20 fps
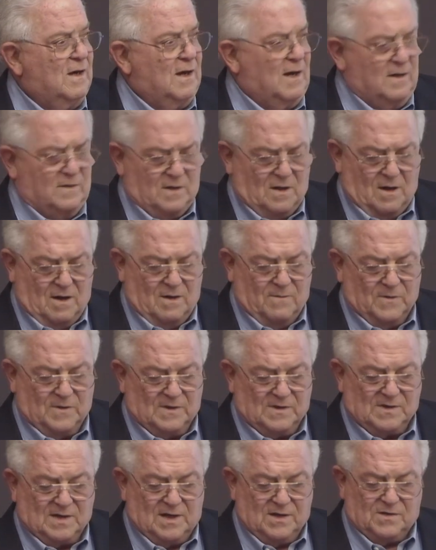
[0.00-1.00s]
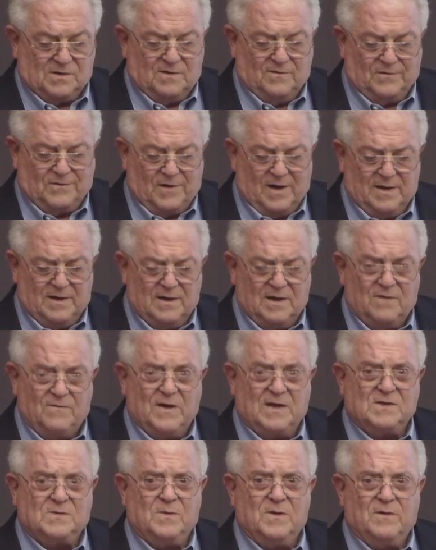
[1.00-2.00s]
and the harmonization of trade and
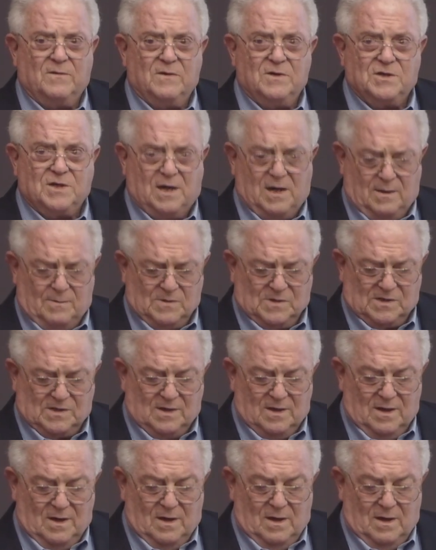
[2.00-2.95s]
investment regimes